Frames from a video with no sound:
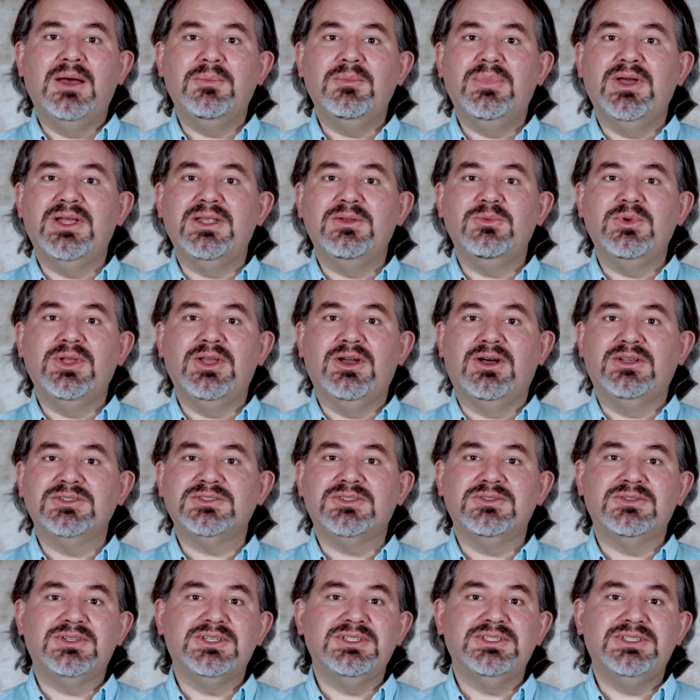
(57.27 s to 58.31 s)
but we
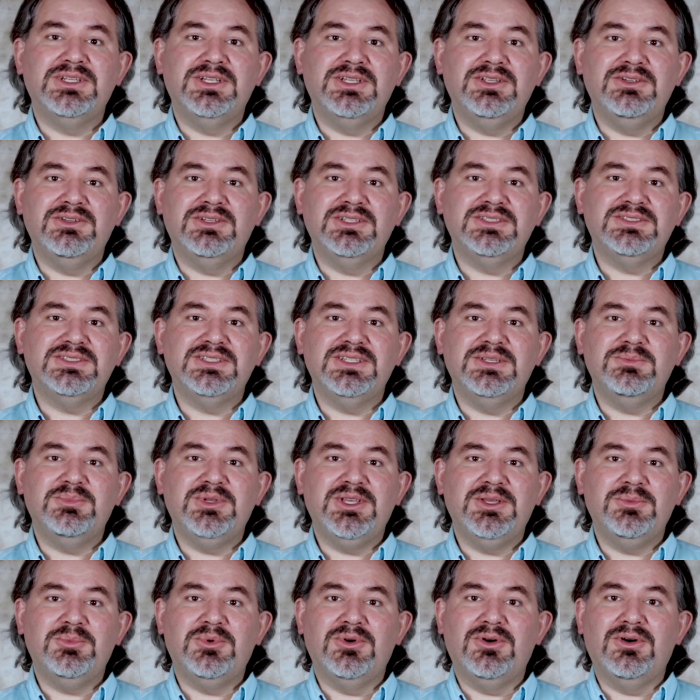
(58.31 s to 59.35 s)
also continue to see
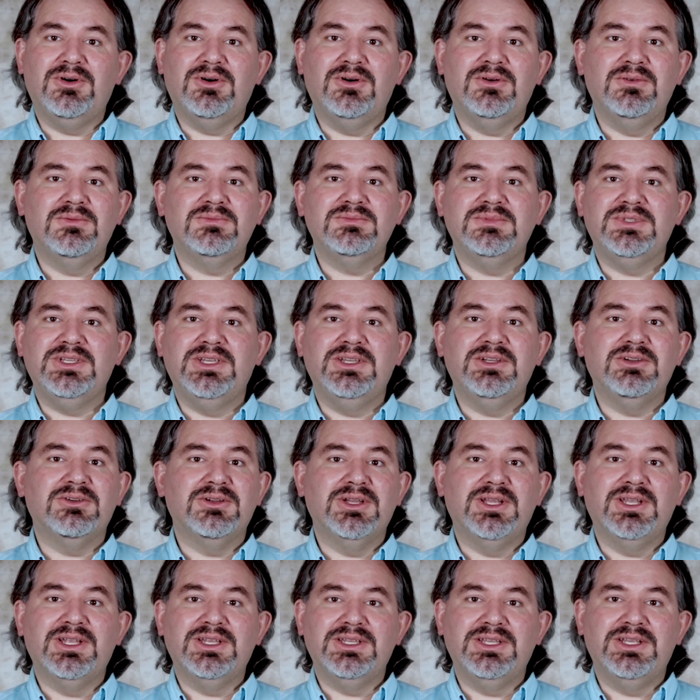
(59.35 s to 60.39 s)
people year
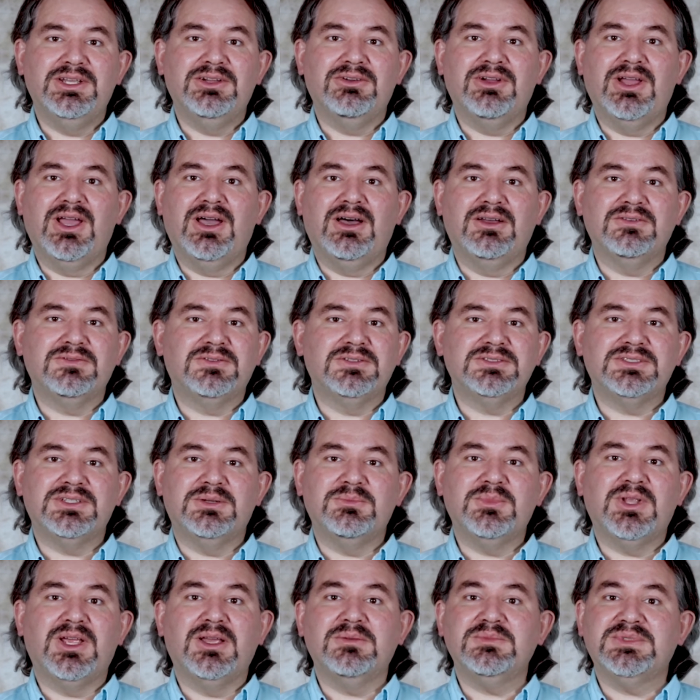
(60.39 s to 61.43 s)
in and year out, for
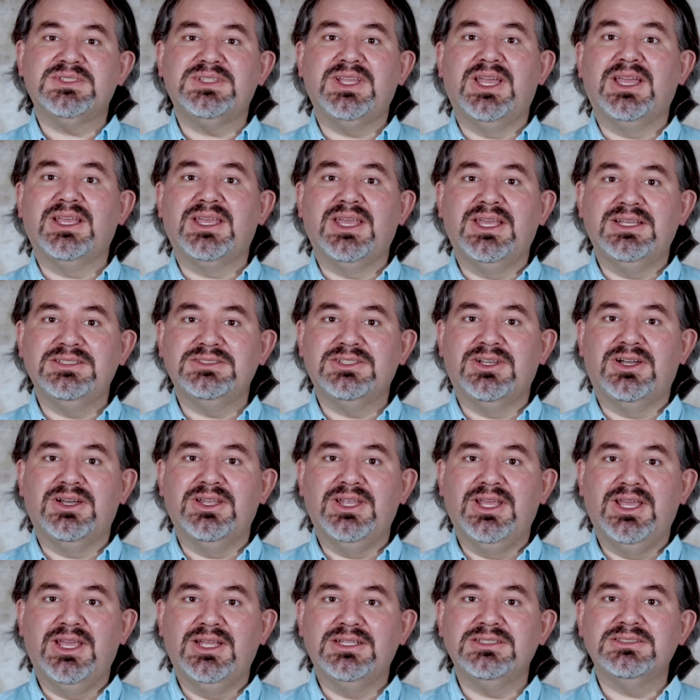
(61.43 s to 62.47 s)
sometimes decades on
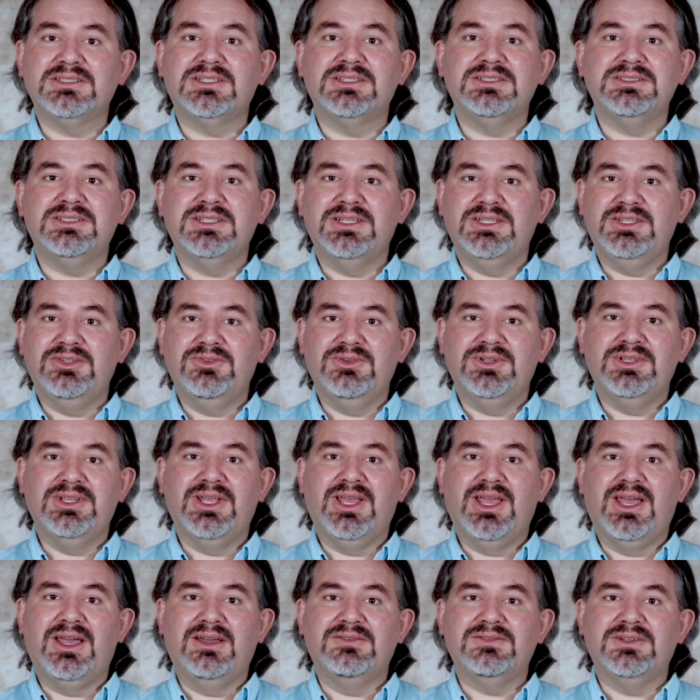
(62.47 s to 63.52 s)
end, continuing to
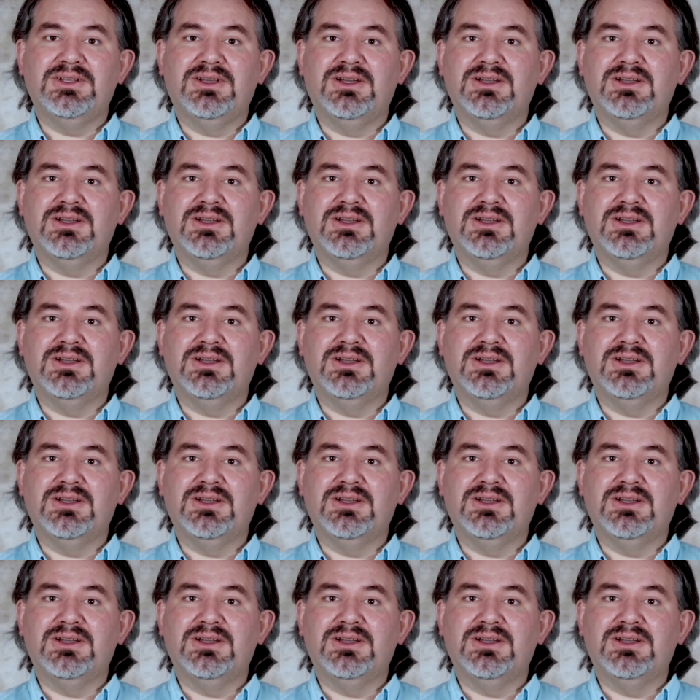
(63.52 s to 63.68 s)
have an